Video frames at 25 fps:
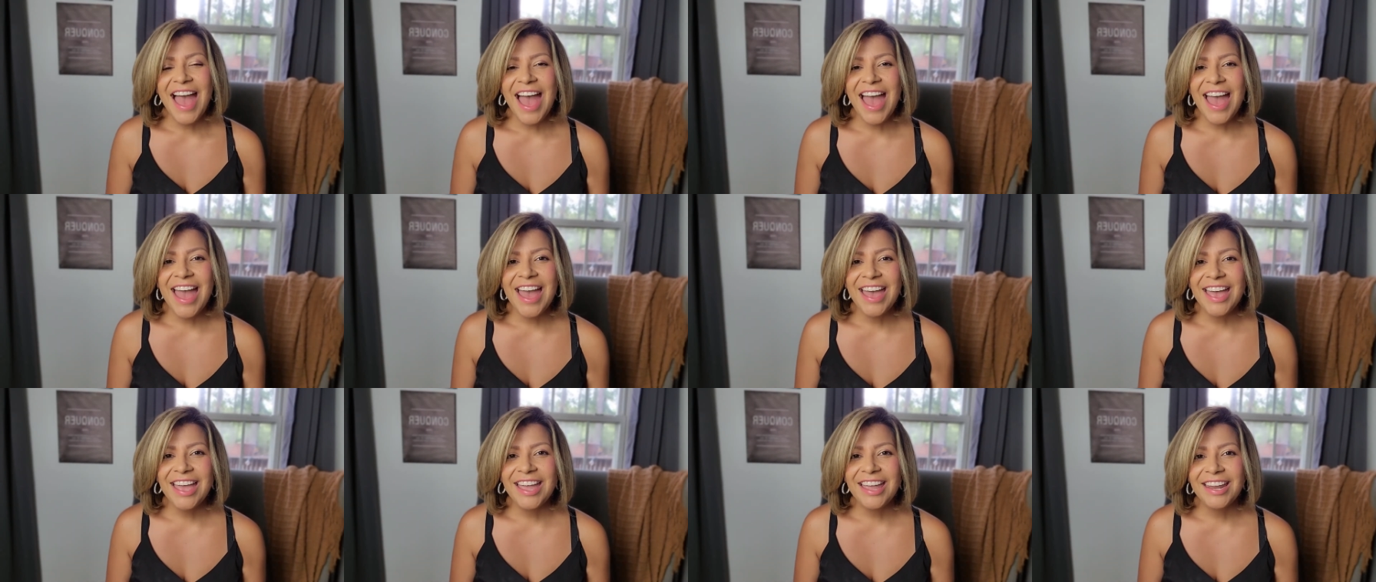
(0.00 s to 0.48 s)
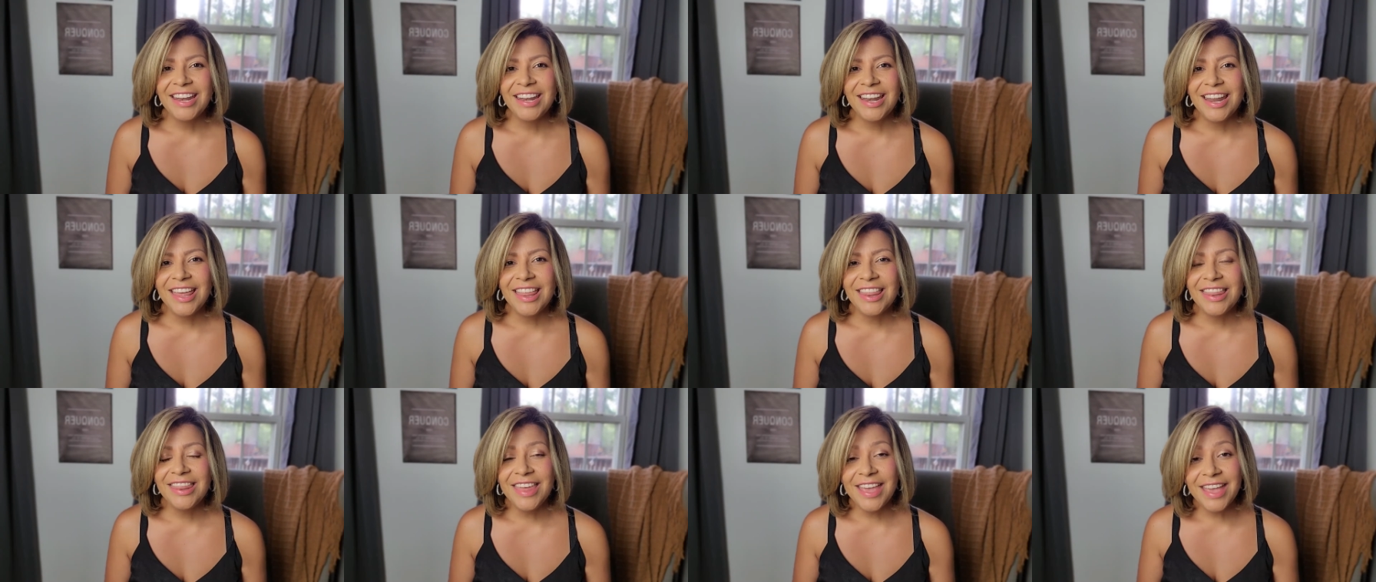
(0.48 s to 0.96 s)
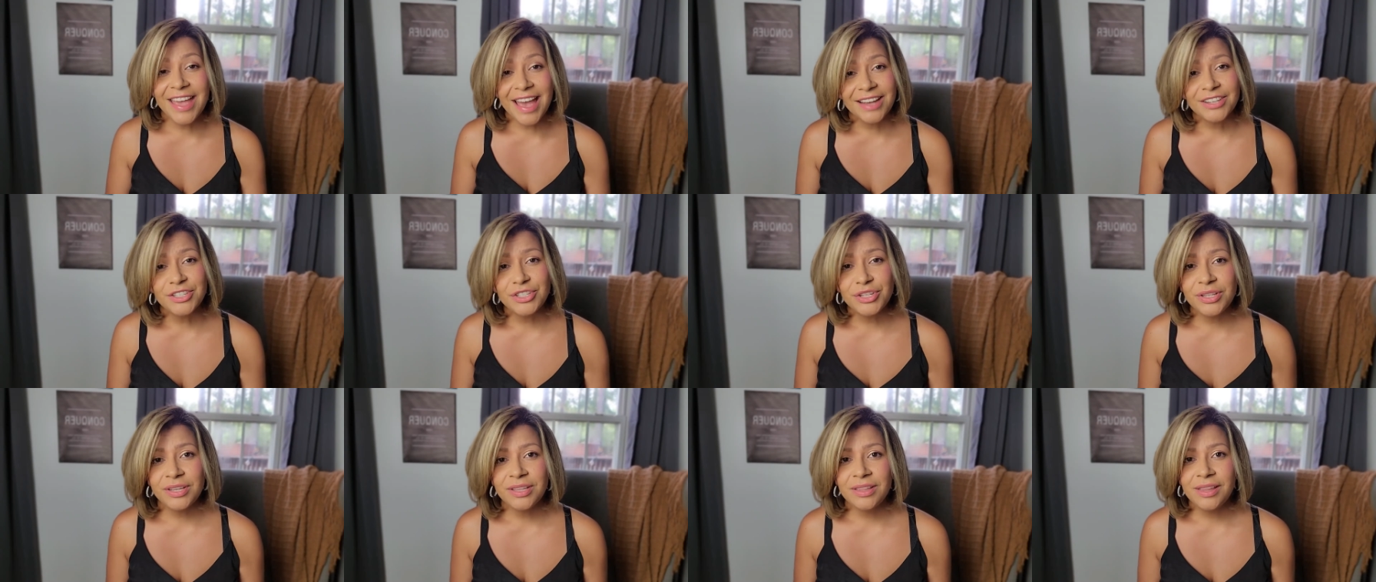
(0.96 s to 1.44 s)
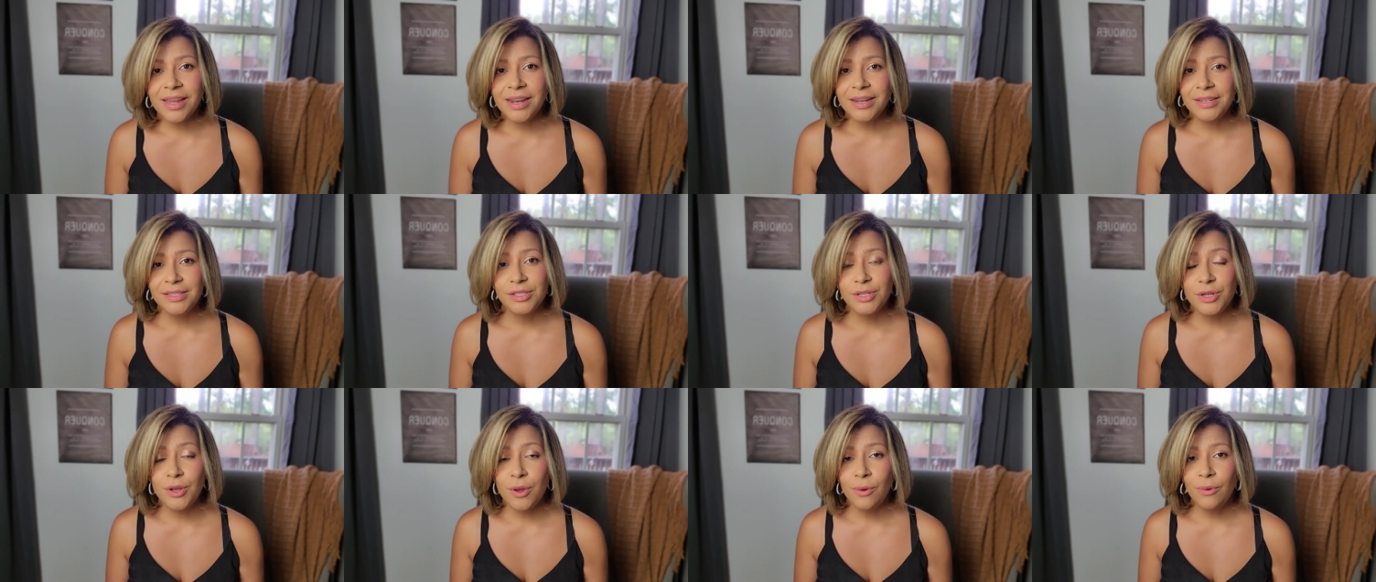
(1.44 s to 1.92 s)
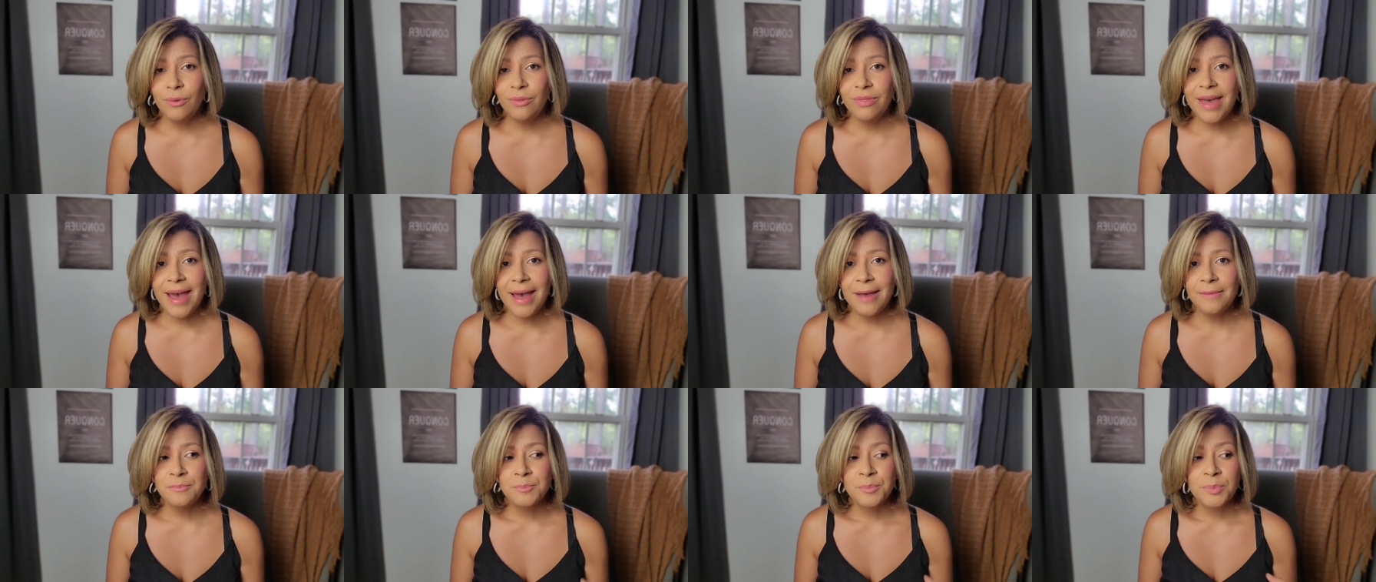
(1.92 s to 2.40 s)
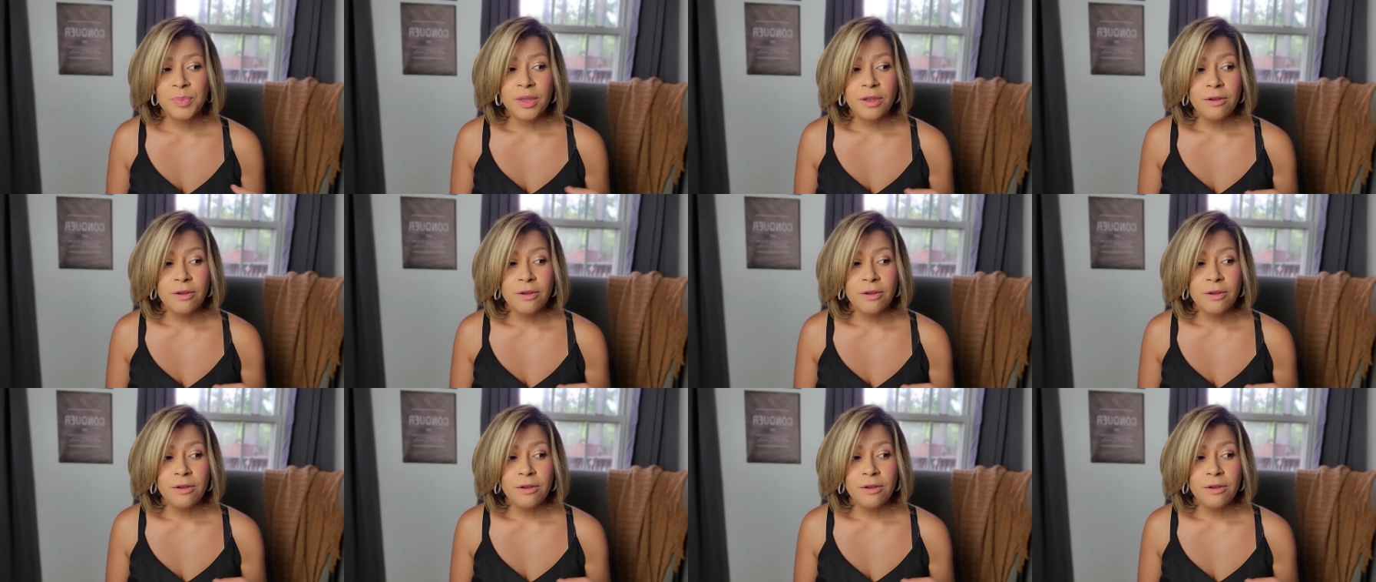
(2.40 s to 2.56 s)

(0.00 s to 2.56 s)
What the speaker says: and they actually let us know that